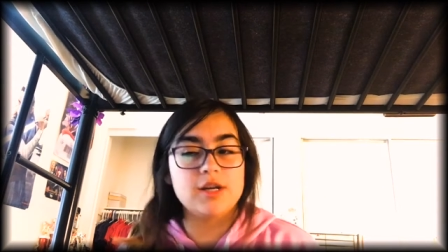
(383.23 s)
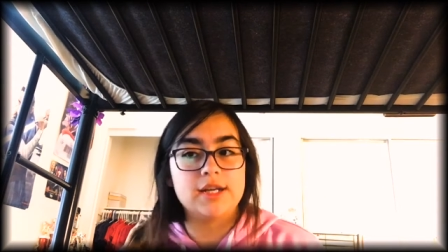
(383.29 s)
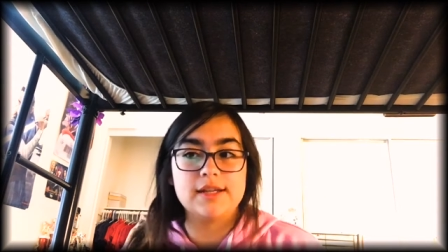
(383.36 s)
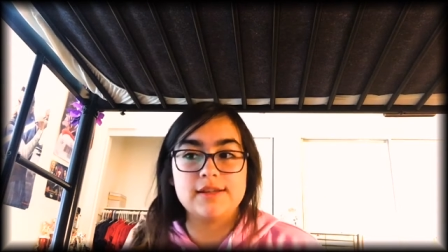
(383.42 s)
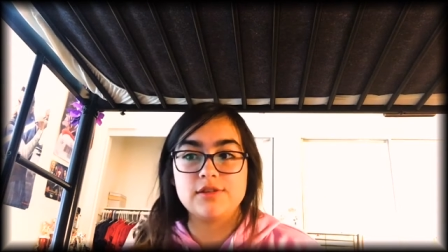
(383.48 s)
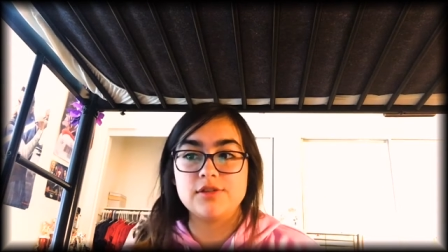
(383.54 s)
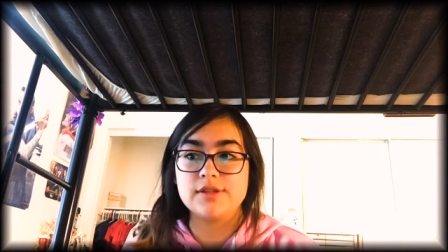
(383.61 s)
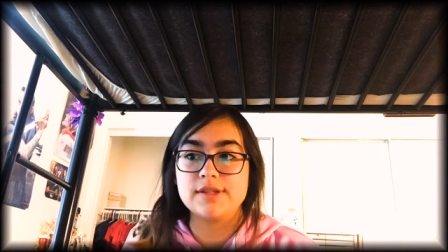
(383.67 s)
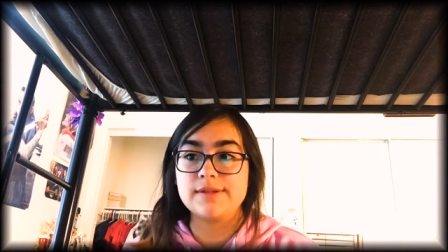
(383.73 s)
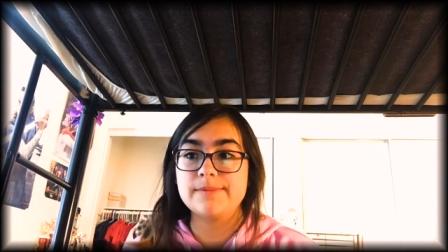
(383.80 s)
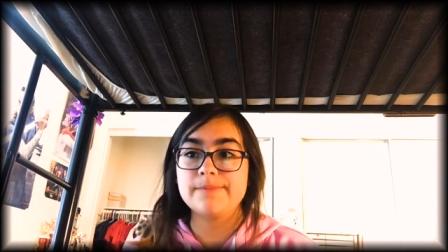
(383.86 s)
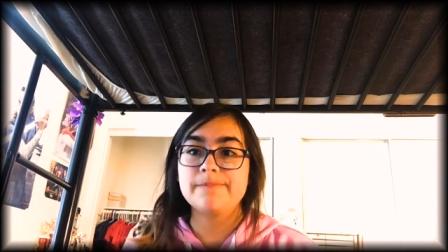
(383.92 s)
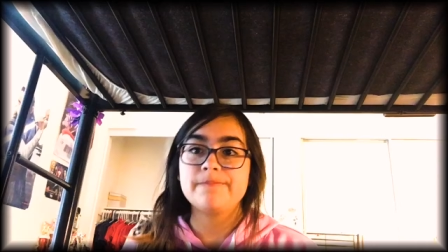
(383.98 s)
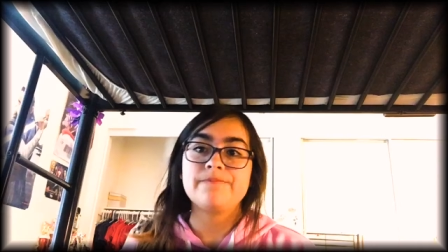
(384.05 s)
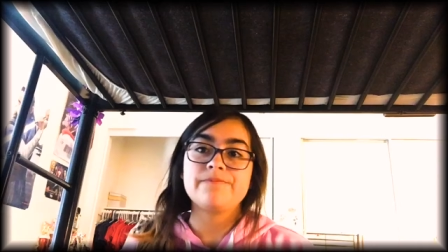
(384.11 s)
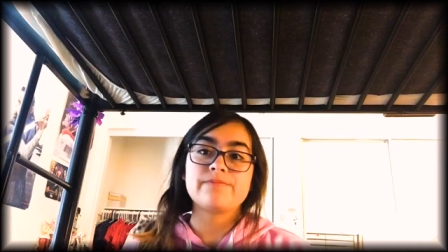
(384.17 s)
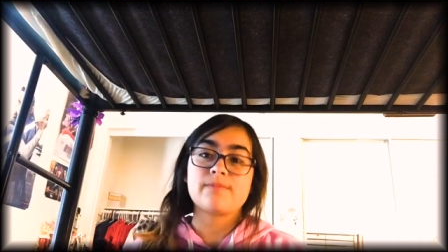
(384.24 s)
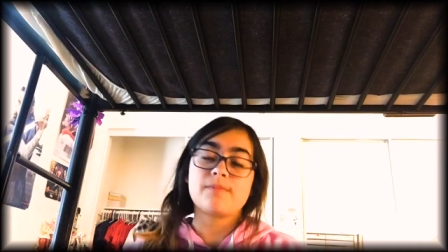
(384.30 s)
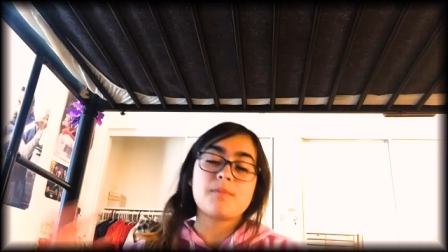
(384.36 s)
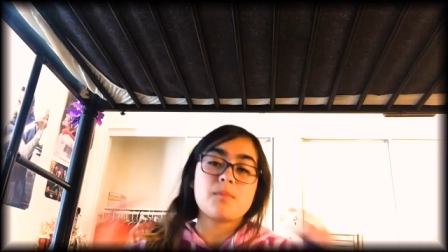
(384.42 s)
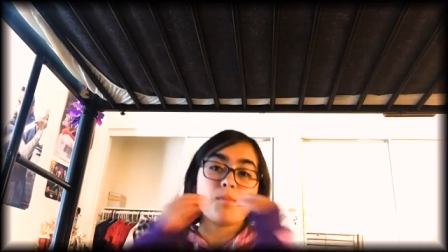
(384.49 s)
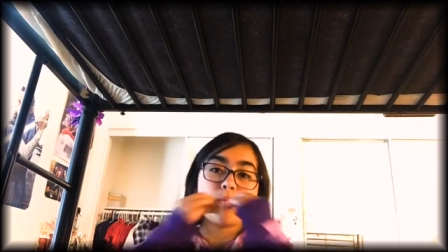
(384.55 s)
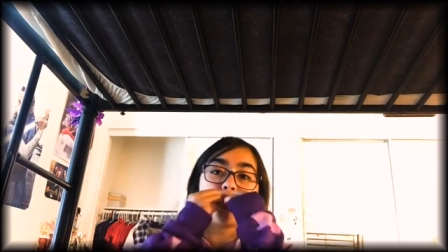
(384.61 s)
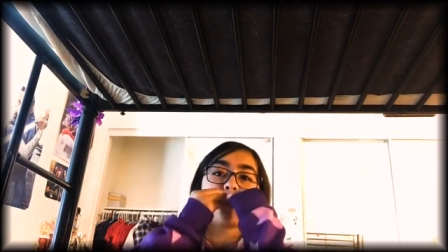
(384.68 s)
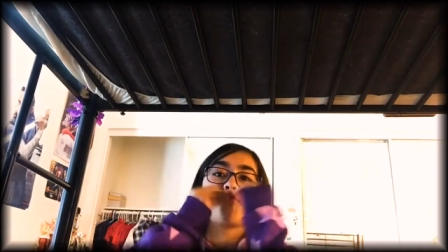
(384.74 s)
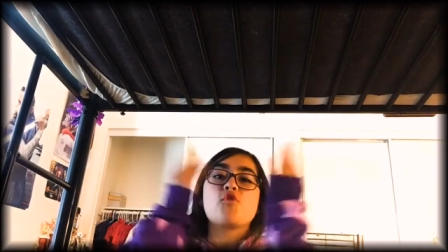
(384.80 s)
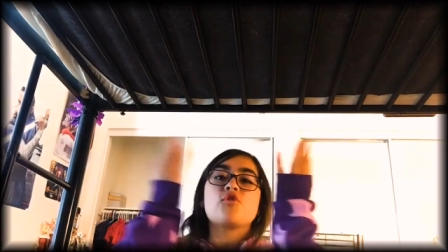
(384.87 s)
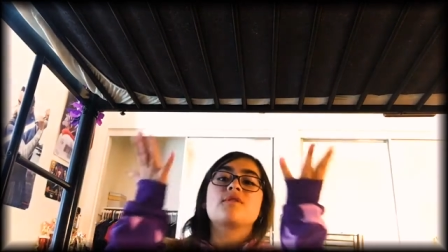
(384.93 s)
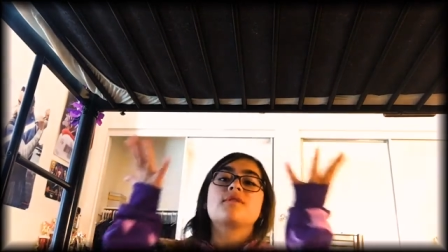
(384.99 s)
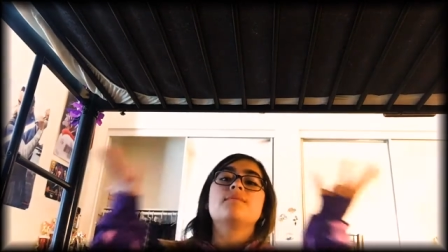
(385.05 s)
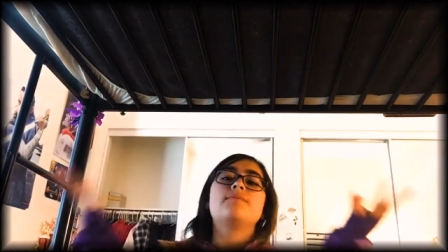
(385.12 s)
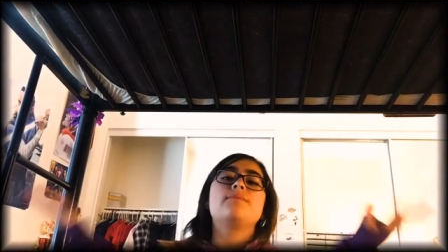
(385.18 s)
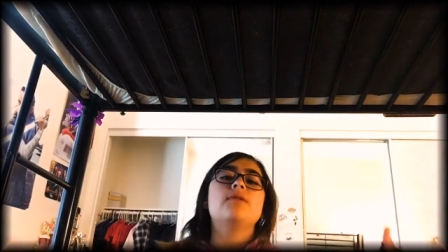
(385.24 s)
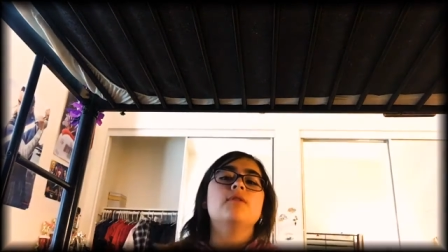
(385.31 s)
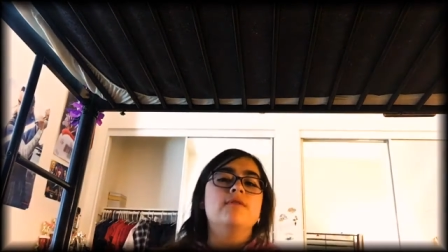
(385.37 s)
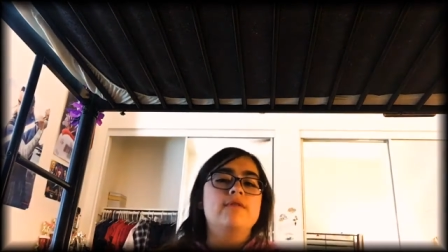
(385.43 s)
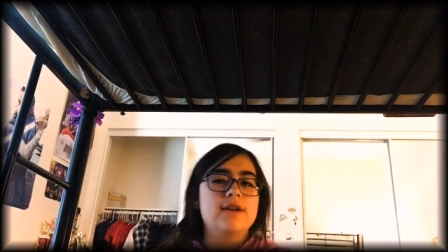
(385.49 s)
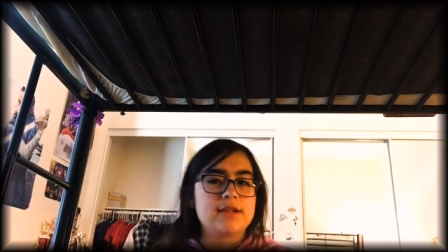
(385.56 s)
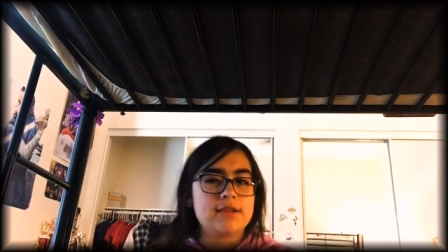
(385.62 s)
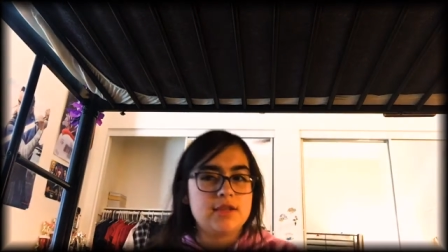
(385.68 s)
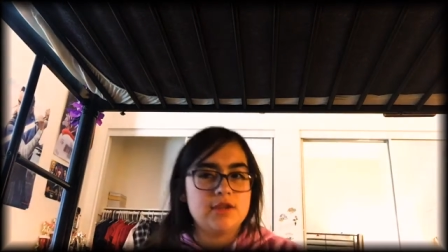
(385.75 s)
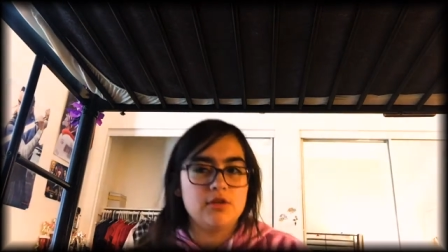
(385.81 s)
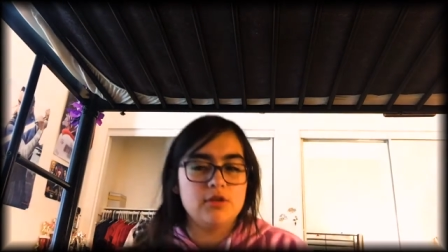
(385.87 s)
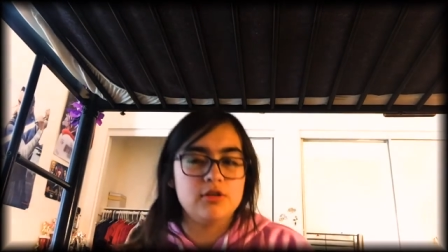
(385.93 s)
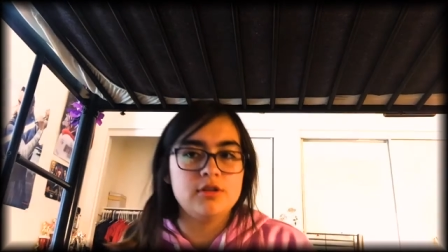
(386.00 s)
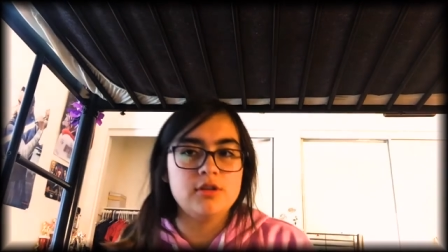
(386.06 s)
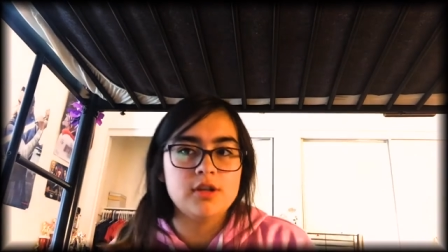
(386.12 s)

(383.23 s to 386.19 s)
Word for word: and it's just perfecto.